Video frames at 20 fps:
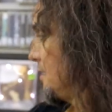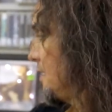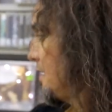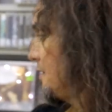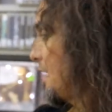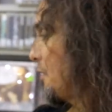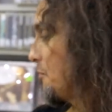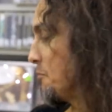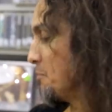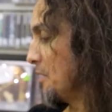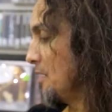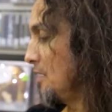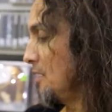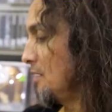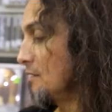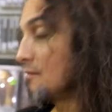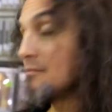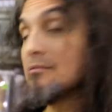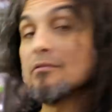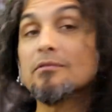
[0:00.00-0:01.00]
and that would
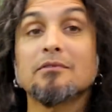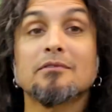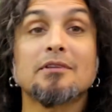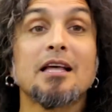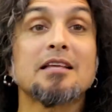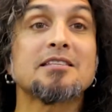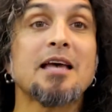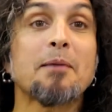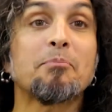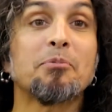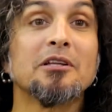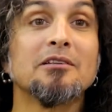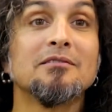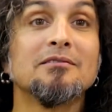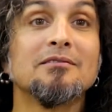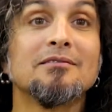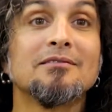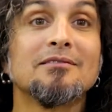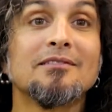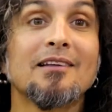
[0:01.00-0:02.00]
be Led
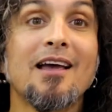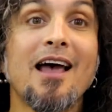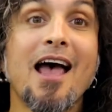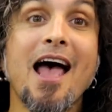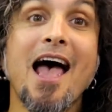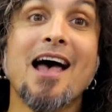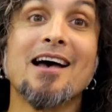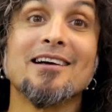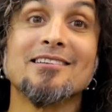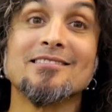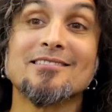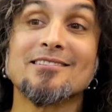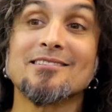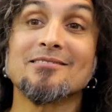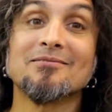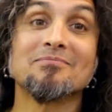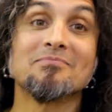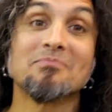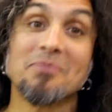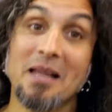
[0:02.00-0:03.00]
Zeppelin and
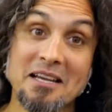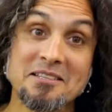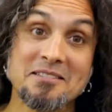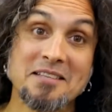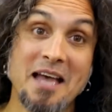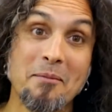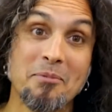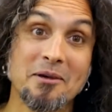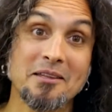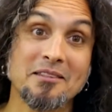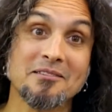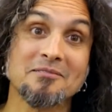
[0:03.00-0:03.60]
Black Sabbath,